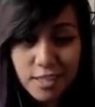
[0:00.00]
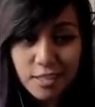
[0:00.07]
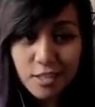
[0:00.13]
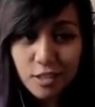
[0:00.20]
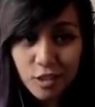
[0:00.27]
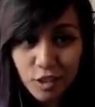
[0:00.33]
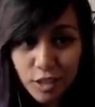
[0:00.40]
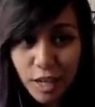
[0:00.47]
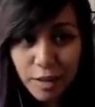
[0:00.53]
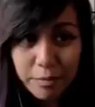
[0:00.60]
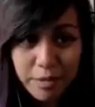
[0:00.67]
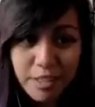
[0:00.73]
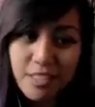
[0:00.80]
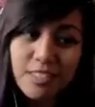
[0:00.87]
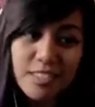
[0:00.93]
There's a
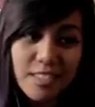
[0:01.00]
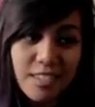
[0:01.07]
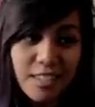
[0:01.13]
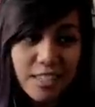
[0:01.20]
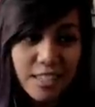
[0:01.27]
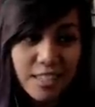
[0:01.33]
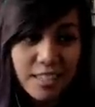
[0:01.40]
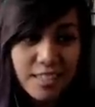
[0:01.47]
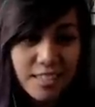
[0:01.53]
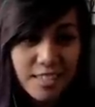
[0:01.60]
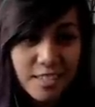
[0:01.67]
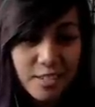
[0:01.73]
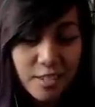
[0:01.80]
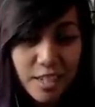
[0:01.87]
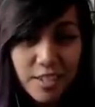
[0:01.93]
trap in
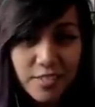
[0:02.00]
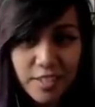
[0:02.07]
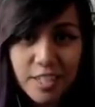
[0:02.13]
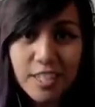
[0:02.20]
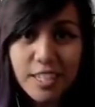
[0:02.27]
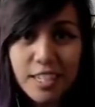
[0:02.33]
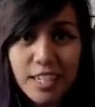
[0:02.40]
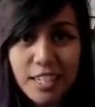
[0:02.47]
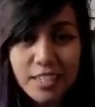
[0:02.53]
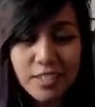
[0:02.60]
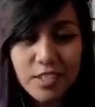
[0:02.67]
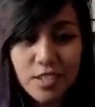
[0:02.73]
his graveyard now,